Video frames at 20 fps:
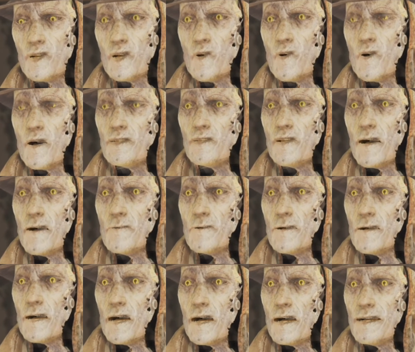sure what the
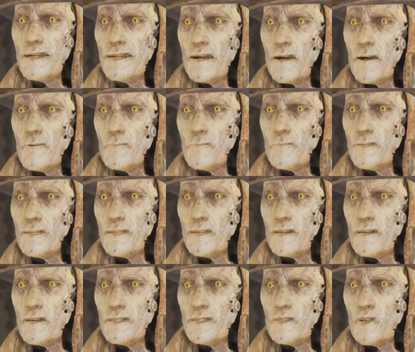backup
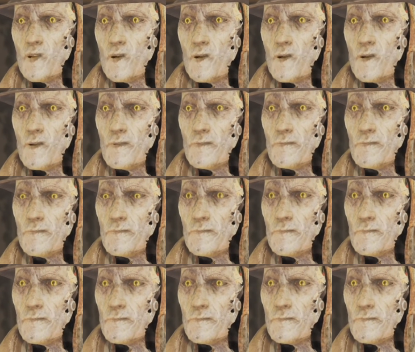means,
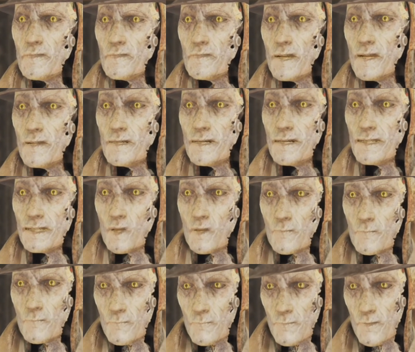though. Anything else you
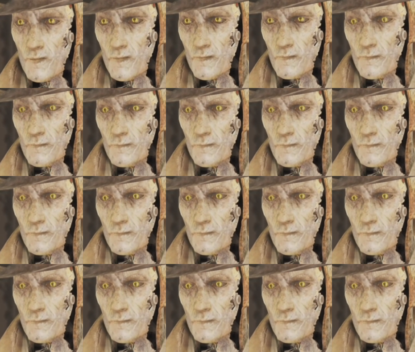remember?